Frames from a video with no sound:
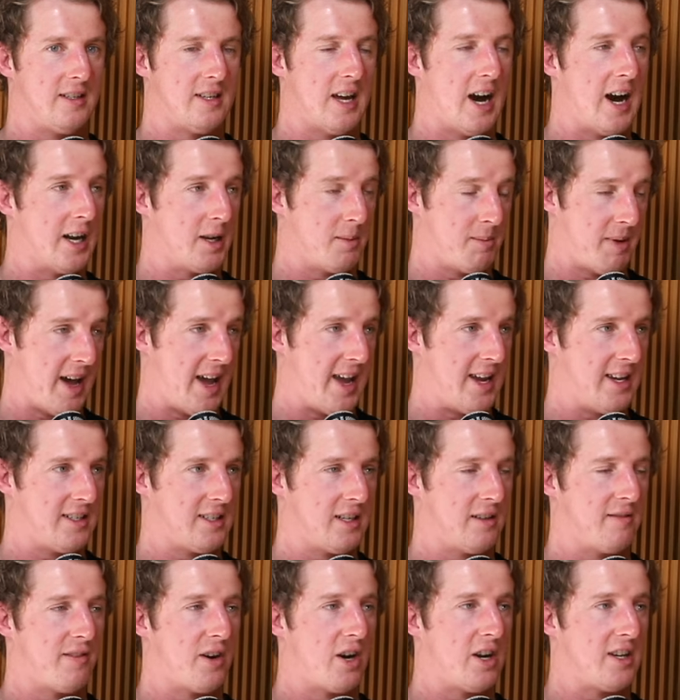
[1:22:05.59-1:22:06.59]

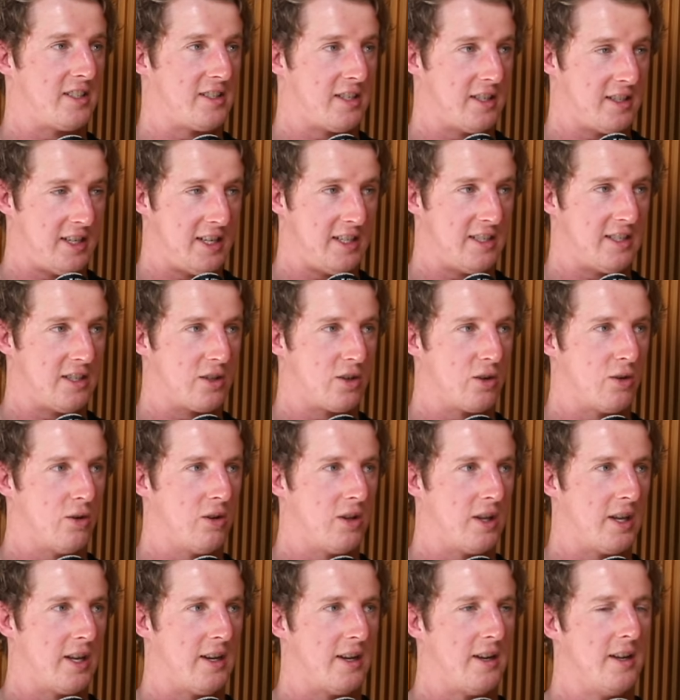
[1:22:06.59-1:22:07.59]
data-based and very
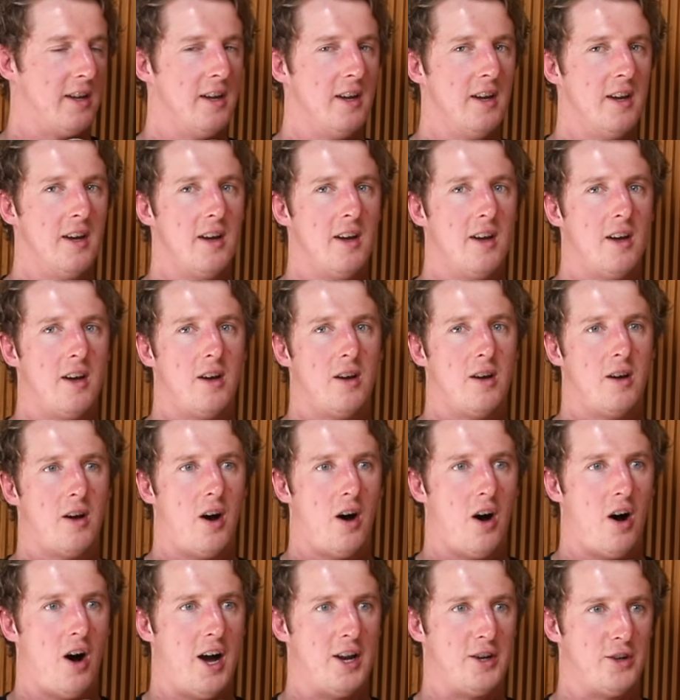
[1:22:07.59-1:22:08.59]
statistical. And
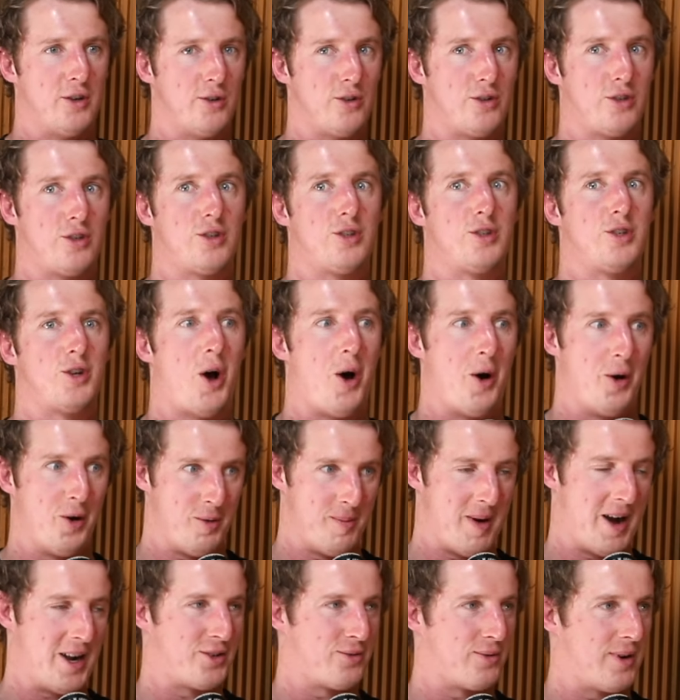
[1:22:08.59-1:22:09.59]
I do
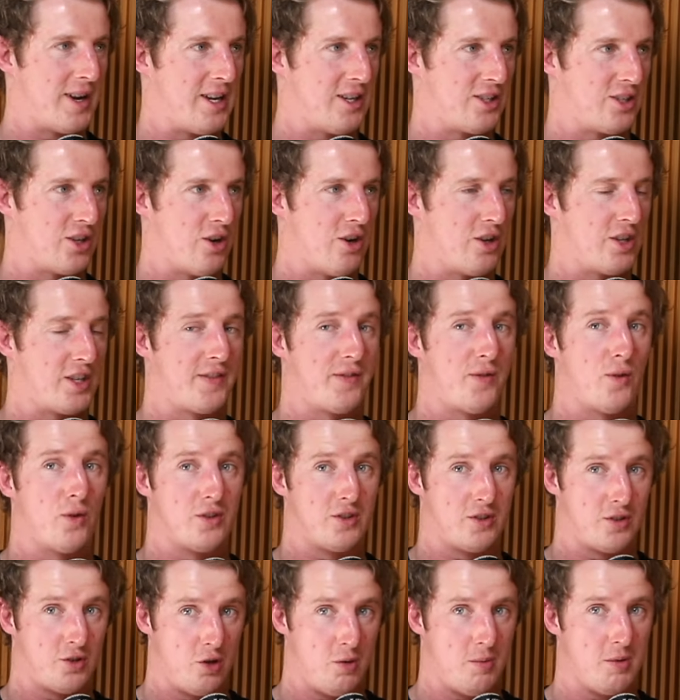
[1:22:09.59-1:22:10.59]
so much research for
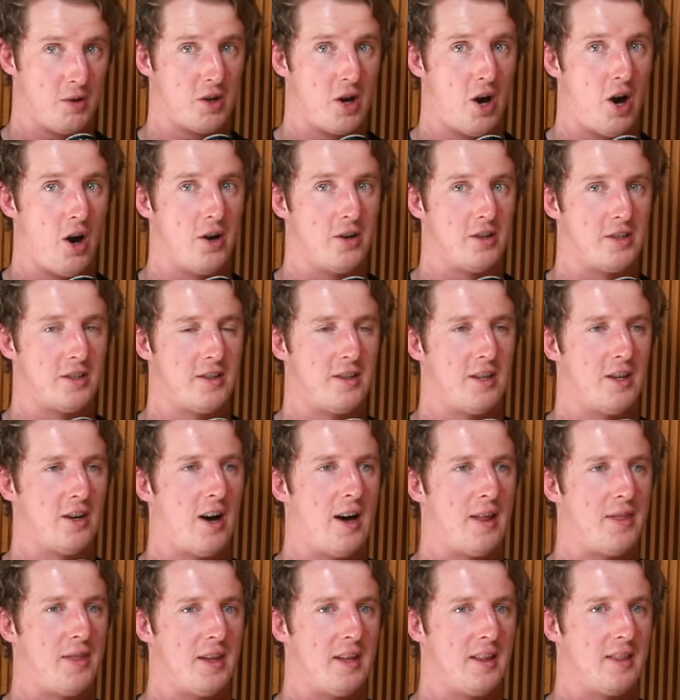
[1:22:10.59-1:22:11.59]
Supercoach that
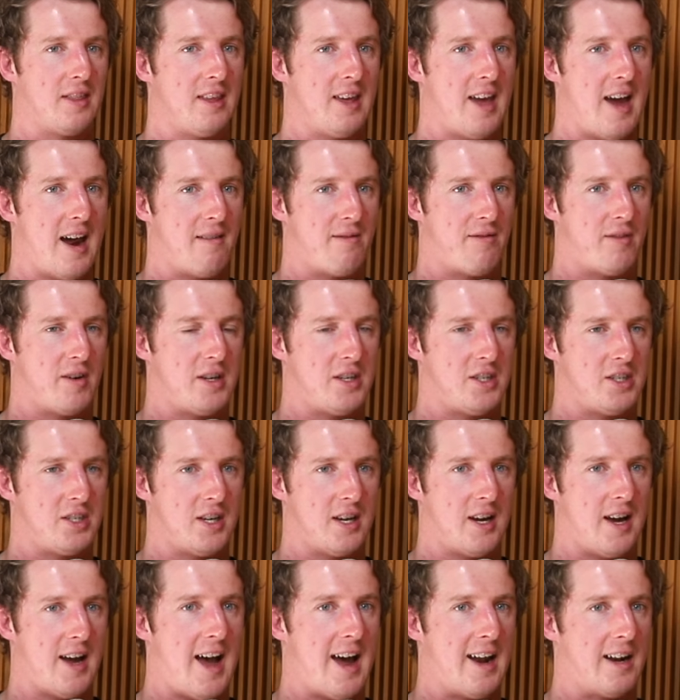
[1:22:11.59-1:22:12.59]
I think the average
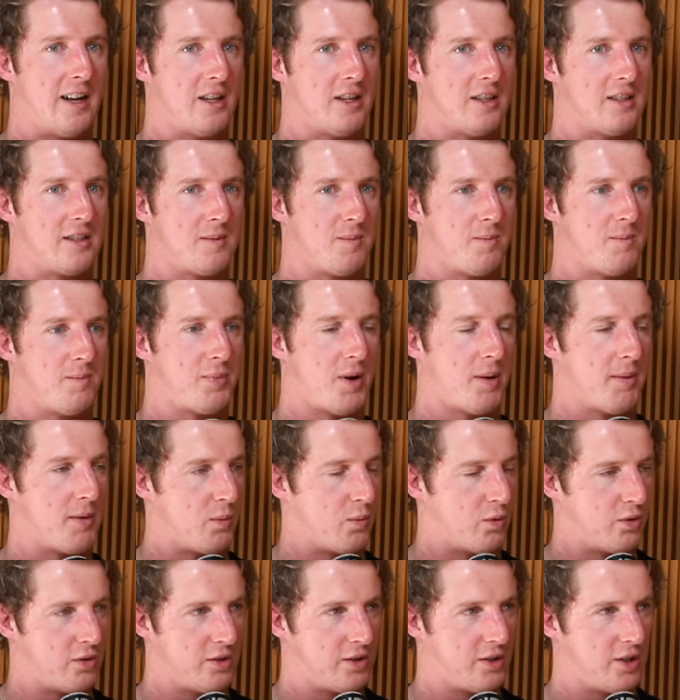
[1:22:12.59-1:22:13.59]
analyst probably
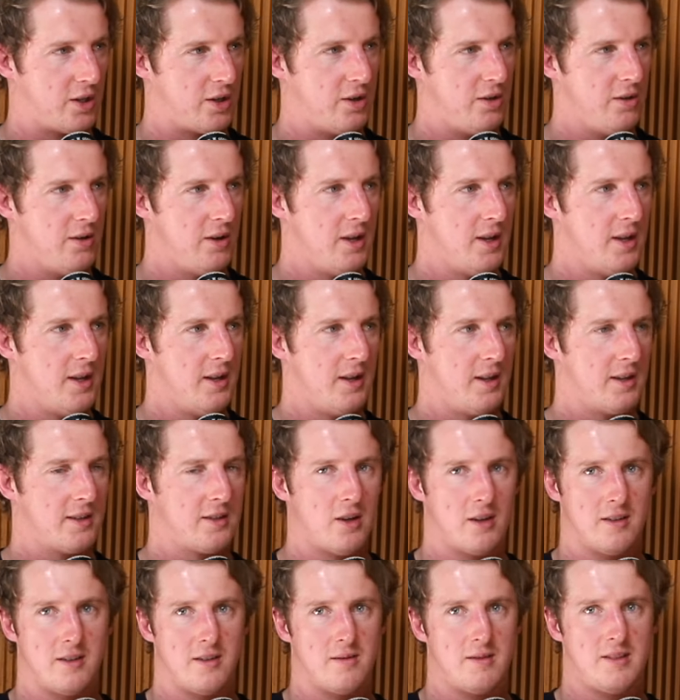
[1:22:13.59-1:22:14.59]
wouldn't do. Mm-hmm.
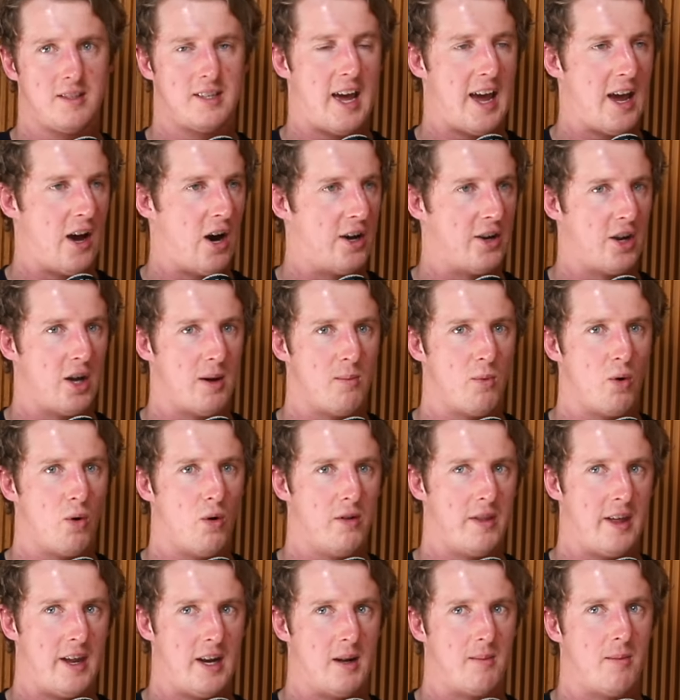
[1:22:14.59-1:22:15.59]
It's not to say I know
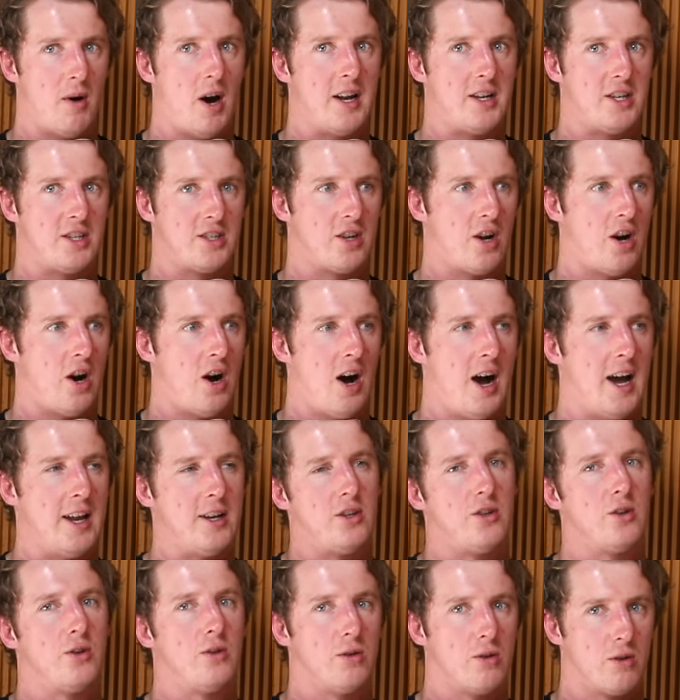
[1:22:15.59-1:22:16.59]
more than him. I
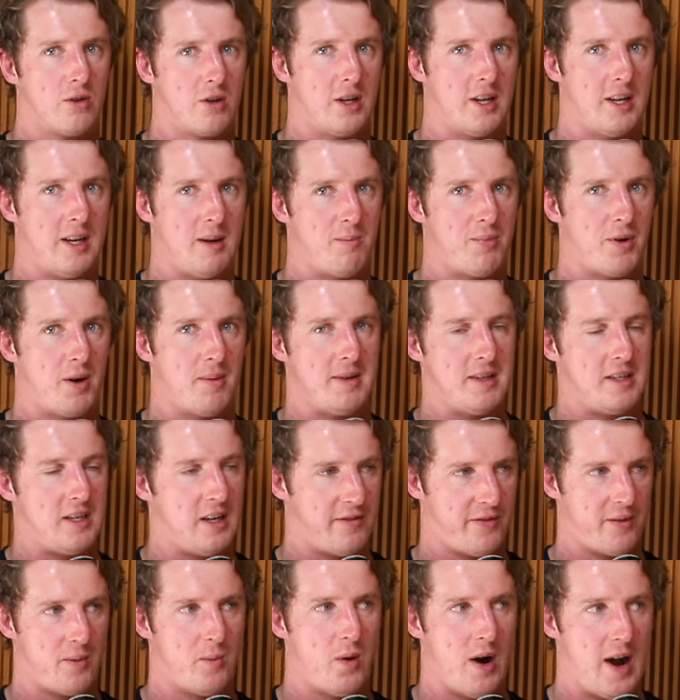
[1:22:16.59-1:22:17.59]
do look at it in probably
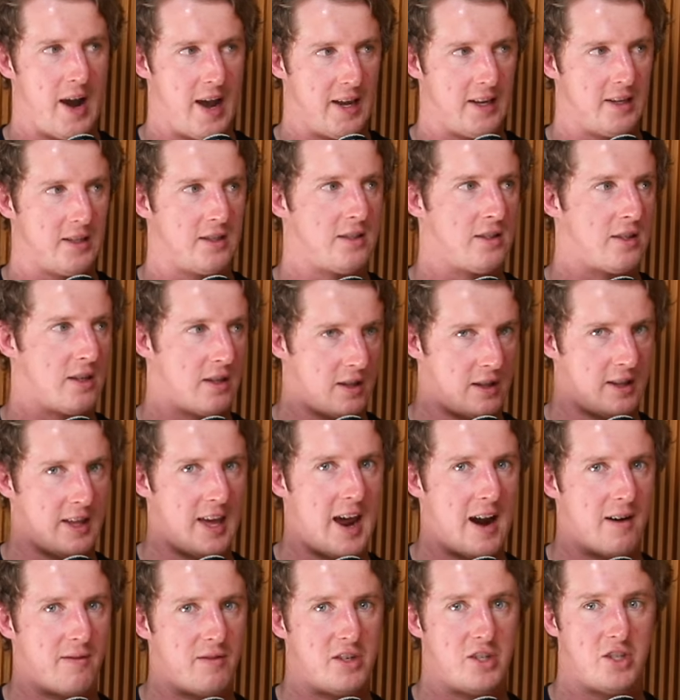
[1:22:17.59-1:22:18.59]
different ways to
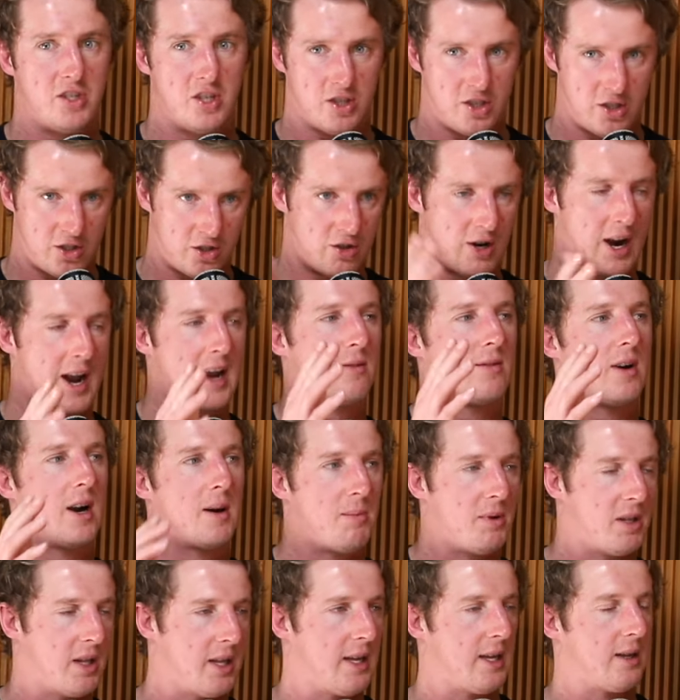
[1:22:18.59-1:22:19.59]
the average just straight
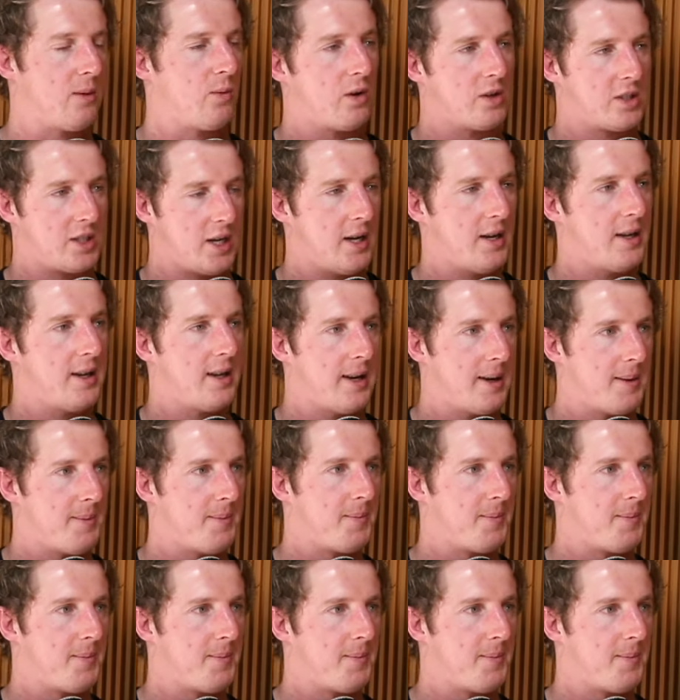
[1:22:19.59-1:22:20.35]
rugby league watcher,